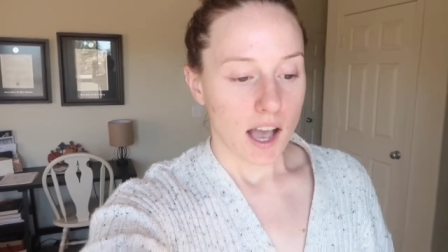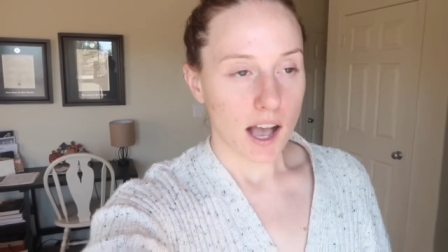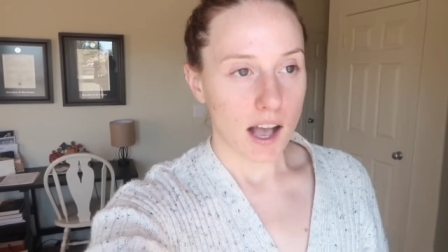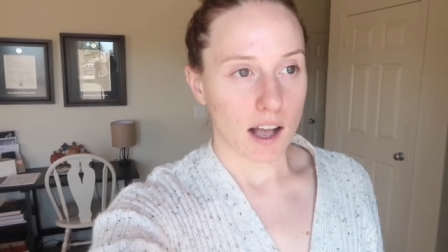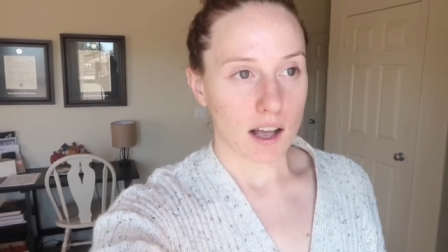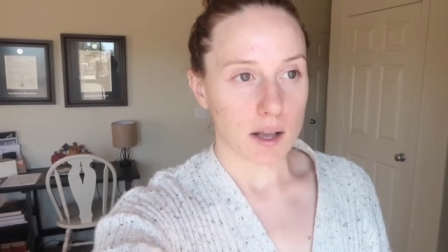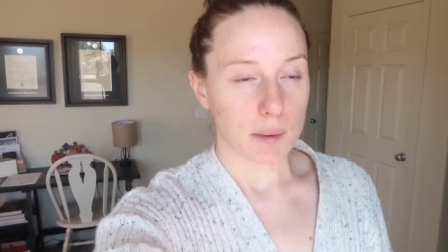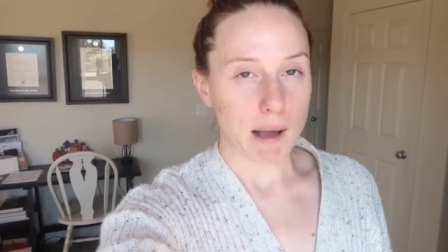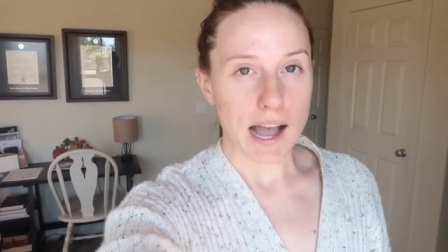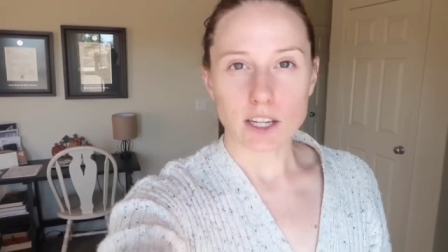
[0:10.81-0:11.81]

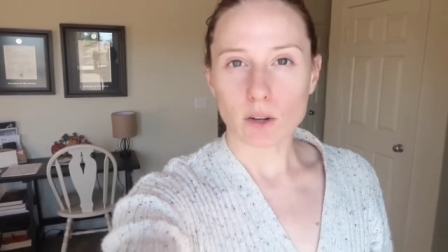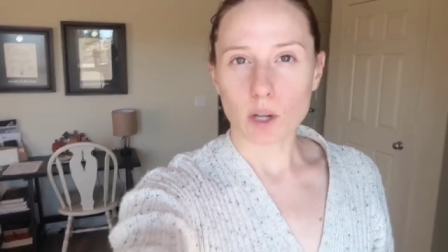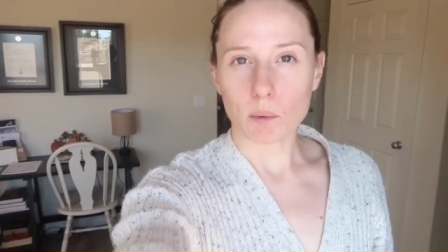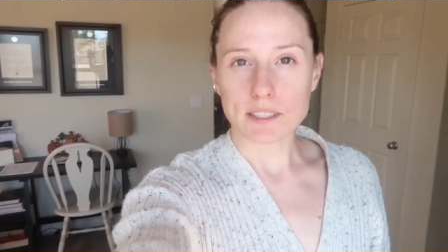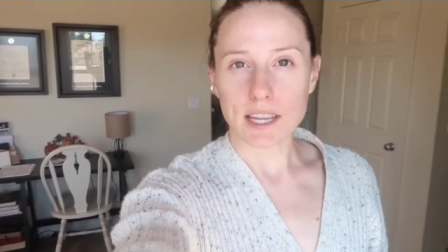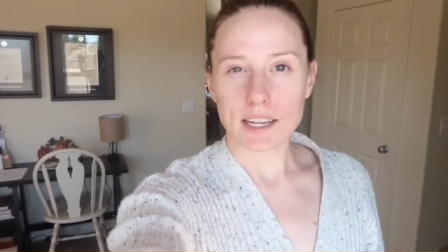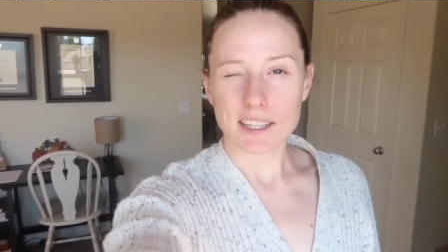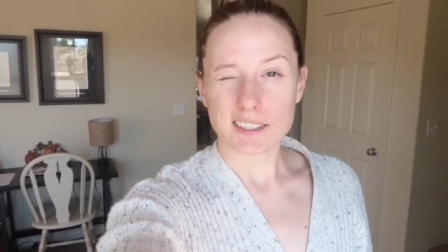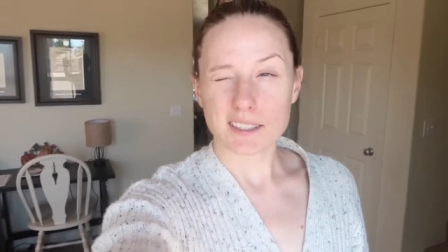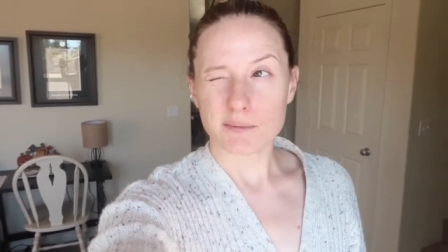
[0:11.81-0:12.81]
Um, I don't know what day it
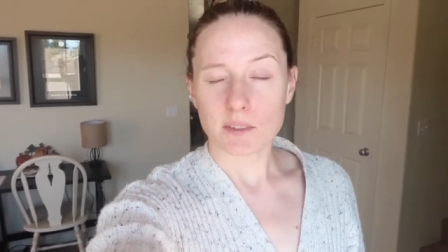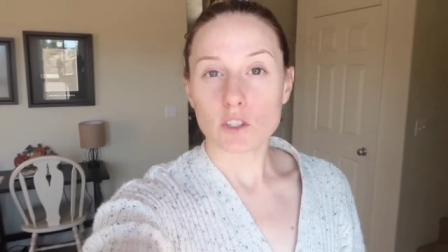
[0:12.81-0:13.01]
is.